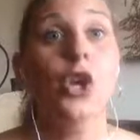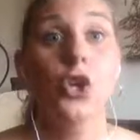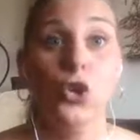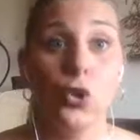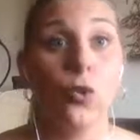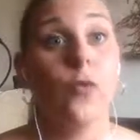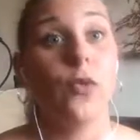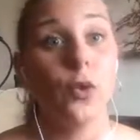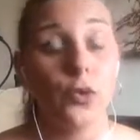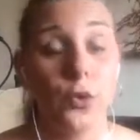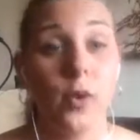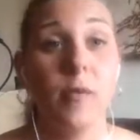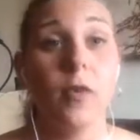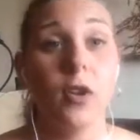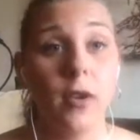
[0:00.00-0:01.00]
So if you're
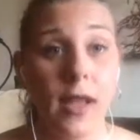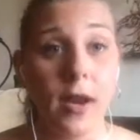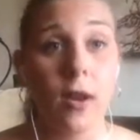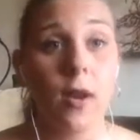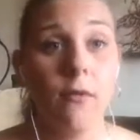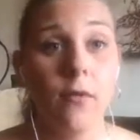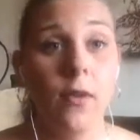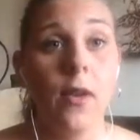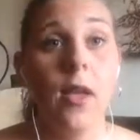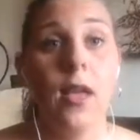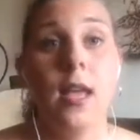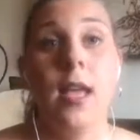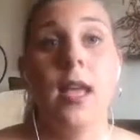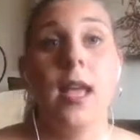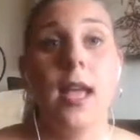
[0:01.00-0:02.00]
screaming your head off
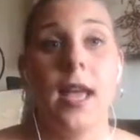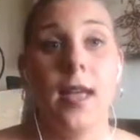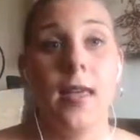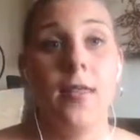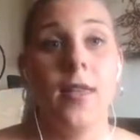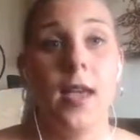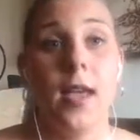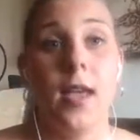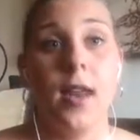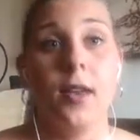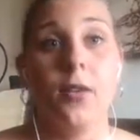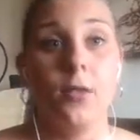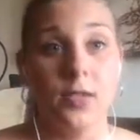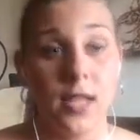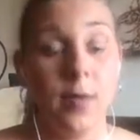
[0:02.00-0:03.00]
and then
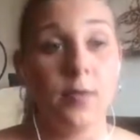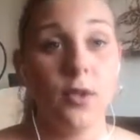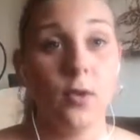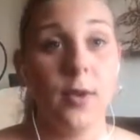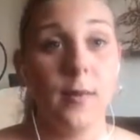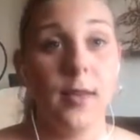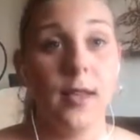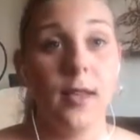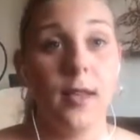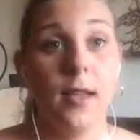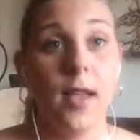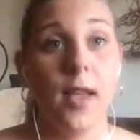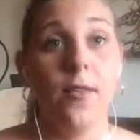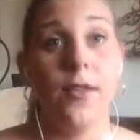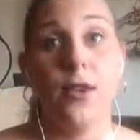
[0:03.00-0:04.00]
you stop screaming
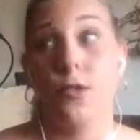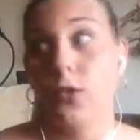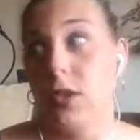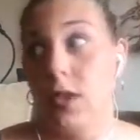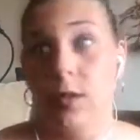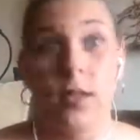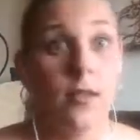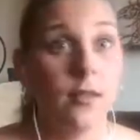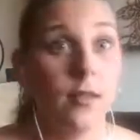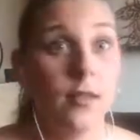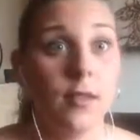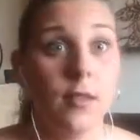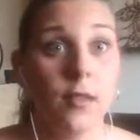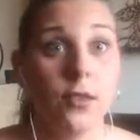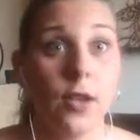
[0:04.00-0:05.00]
and then you see
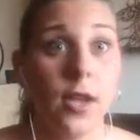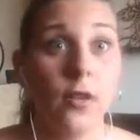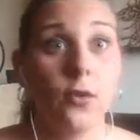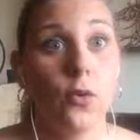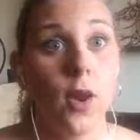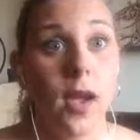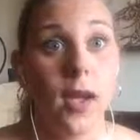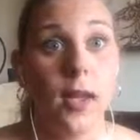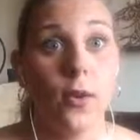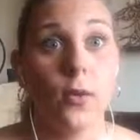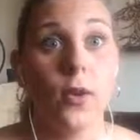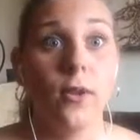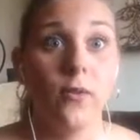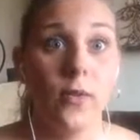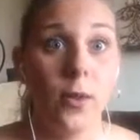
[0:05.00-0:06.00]
the child crying or
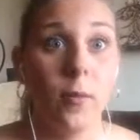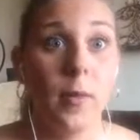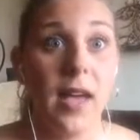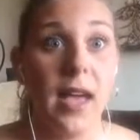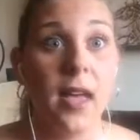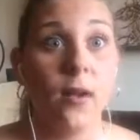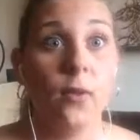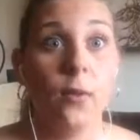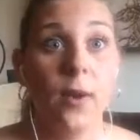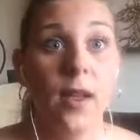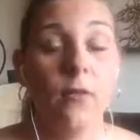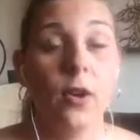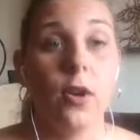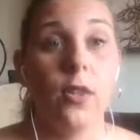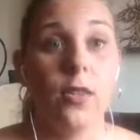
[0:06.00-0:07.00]
you feel bad or
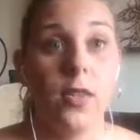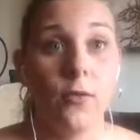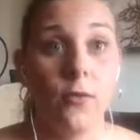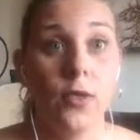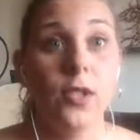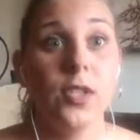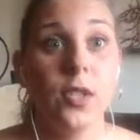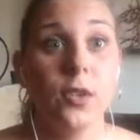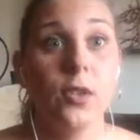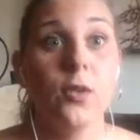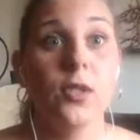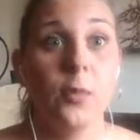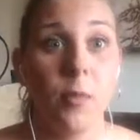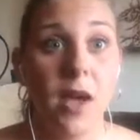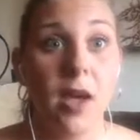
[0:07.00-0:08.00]
whatever, the first thing you do
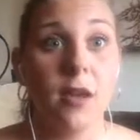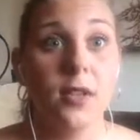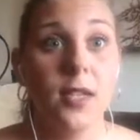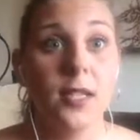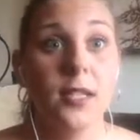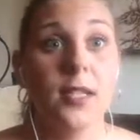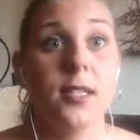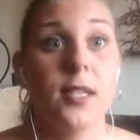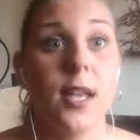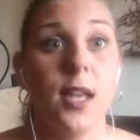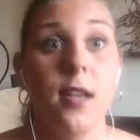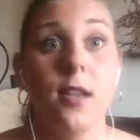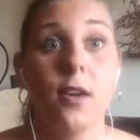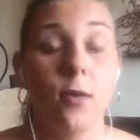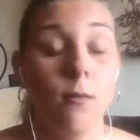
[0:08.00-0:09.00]
is apologize and
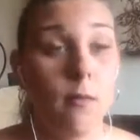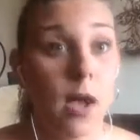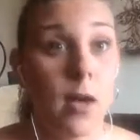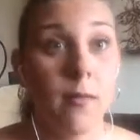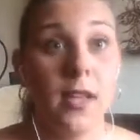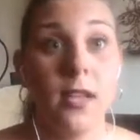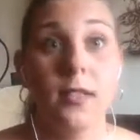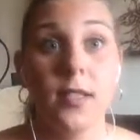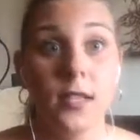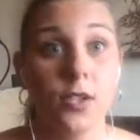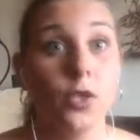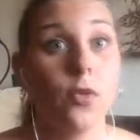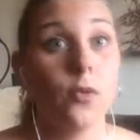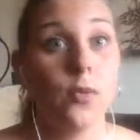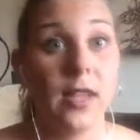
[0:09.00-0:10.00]
say, mommy didn't
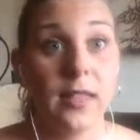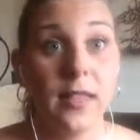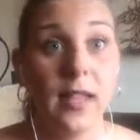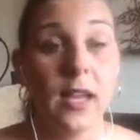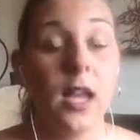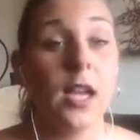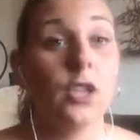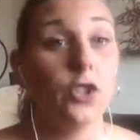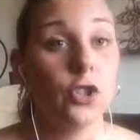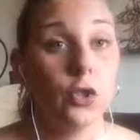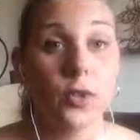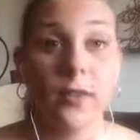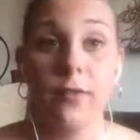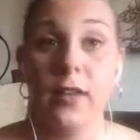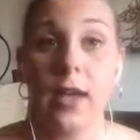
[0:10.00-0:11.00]
do the right thing. I
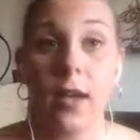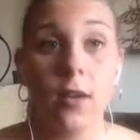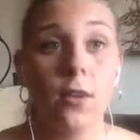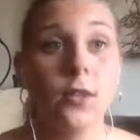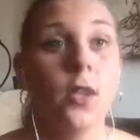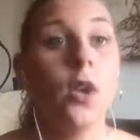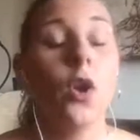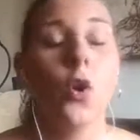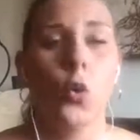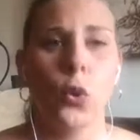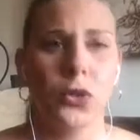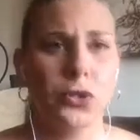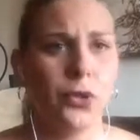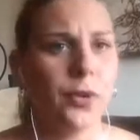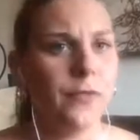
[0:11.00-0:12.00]
shouldn't have yelled, or I
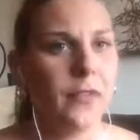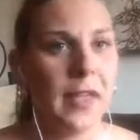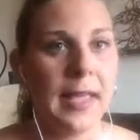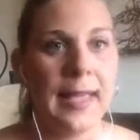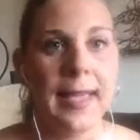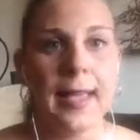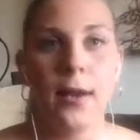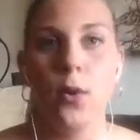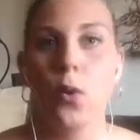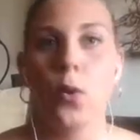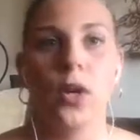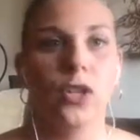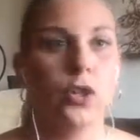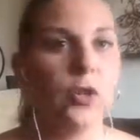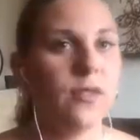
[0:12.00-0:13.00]
shouldn't have hit,
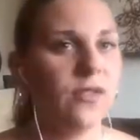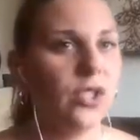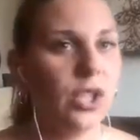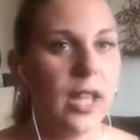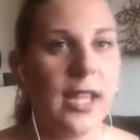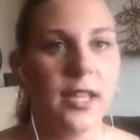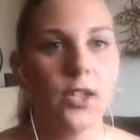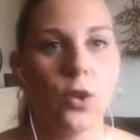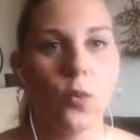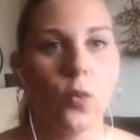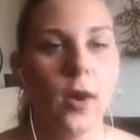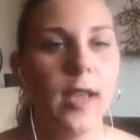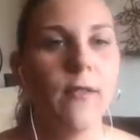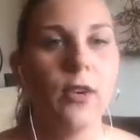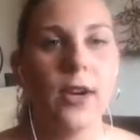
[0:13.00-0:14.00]
or I shouldn't have shaked, or
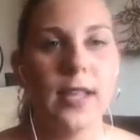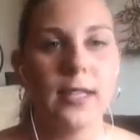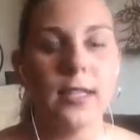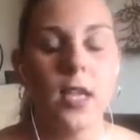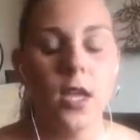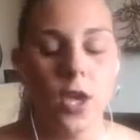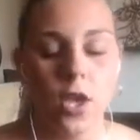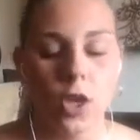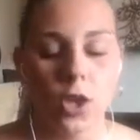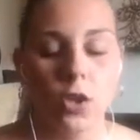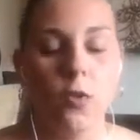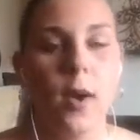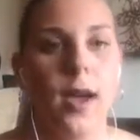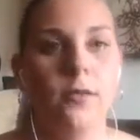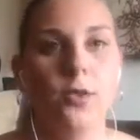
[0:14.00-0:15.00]
whatever it is.
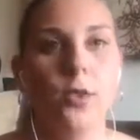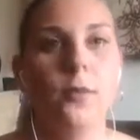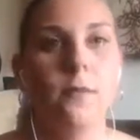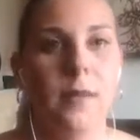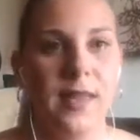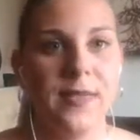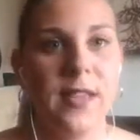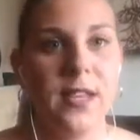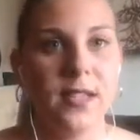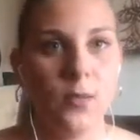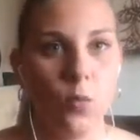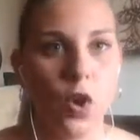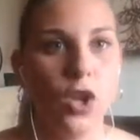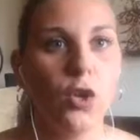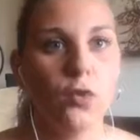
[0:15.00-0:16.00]
You have to admit that
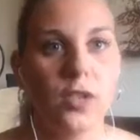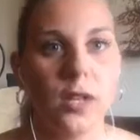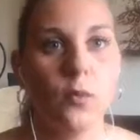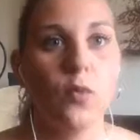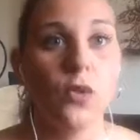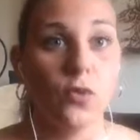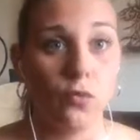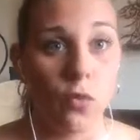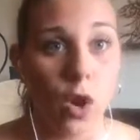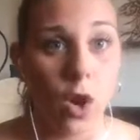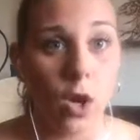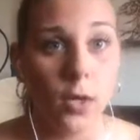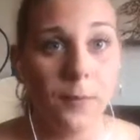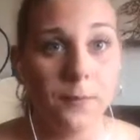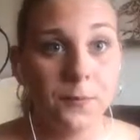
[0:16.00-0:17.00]
what you did was
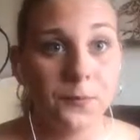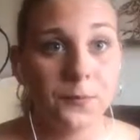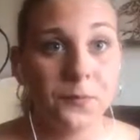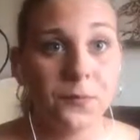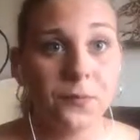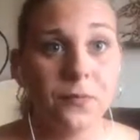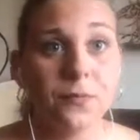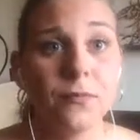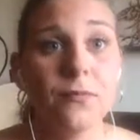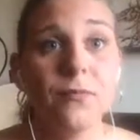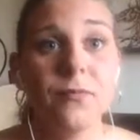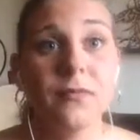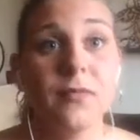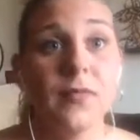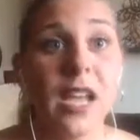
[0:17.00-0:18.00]
wrong.
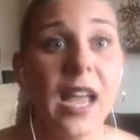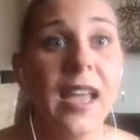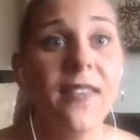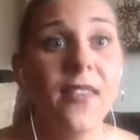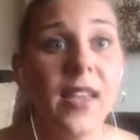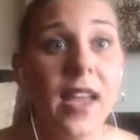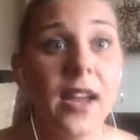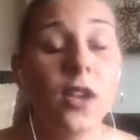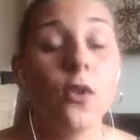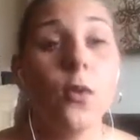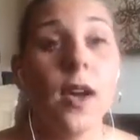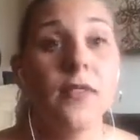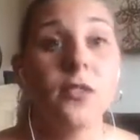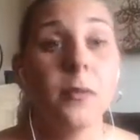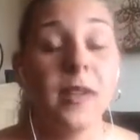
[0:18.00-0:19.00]
And then you
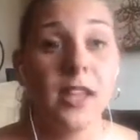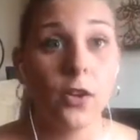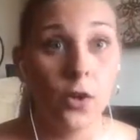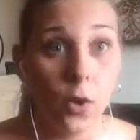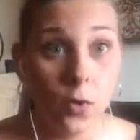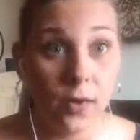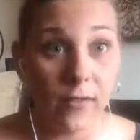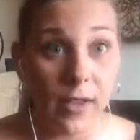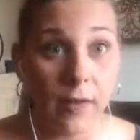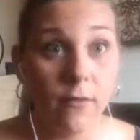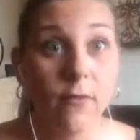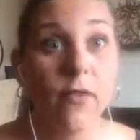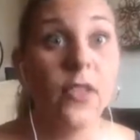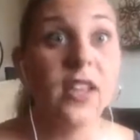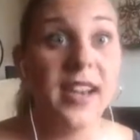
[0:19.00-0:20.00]
have to make note of it
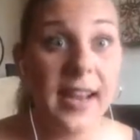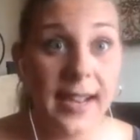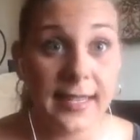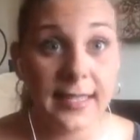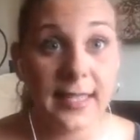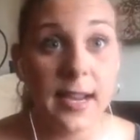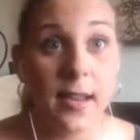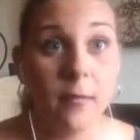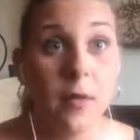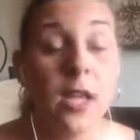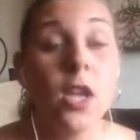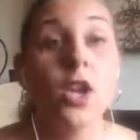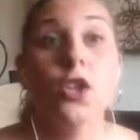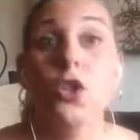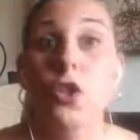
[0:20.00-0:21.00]
for the next time
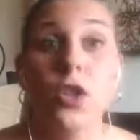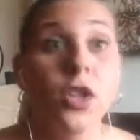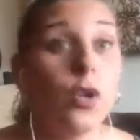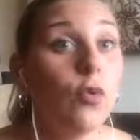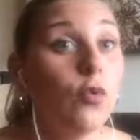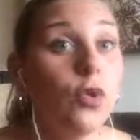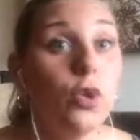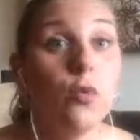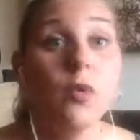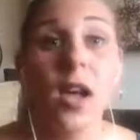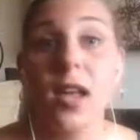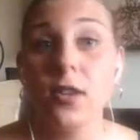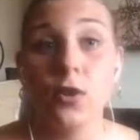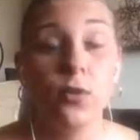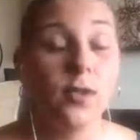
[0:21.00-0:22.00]
so that you do
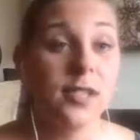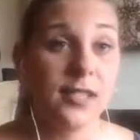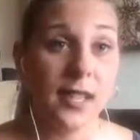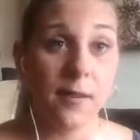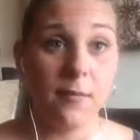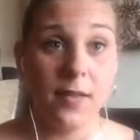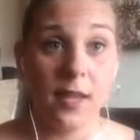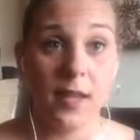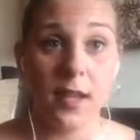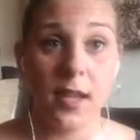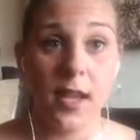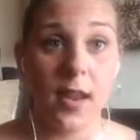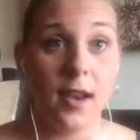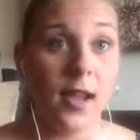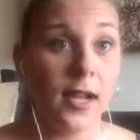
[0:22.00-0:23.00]
not do the same thing
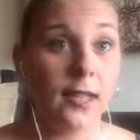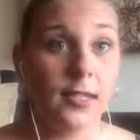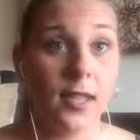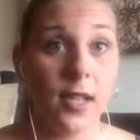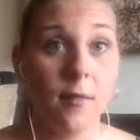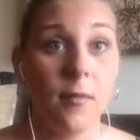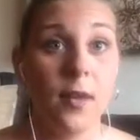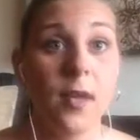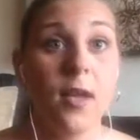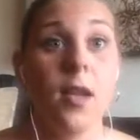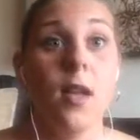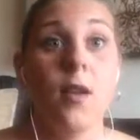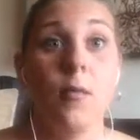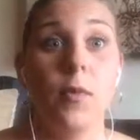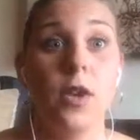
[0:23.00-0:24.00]
again next time.
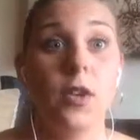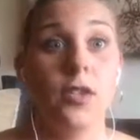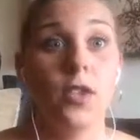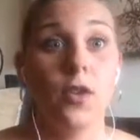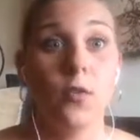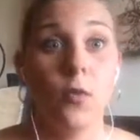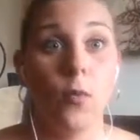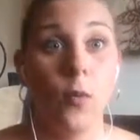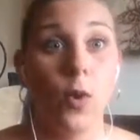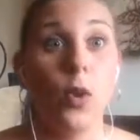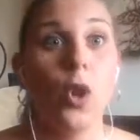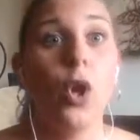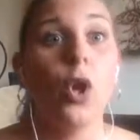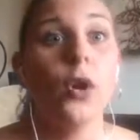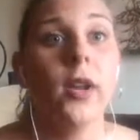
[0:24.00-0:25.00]
Because we're
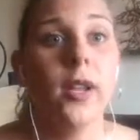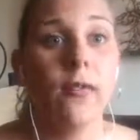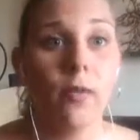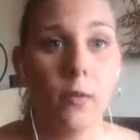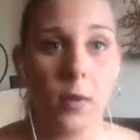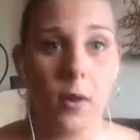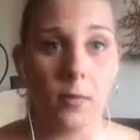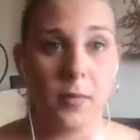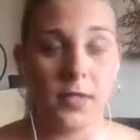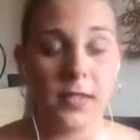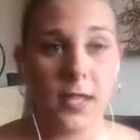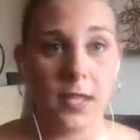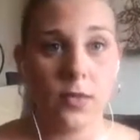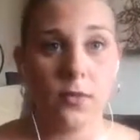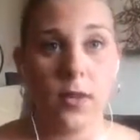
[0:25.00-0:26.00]
learning from our
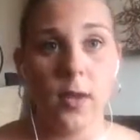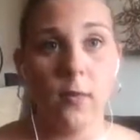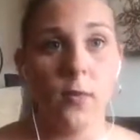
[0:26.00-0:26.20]
mistakes, right?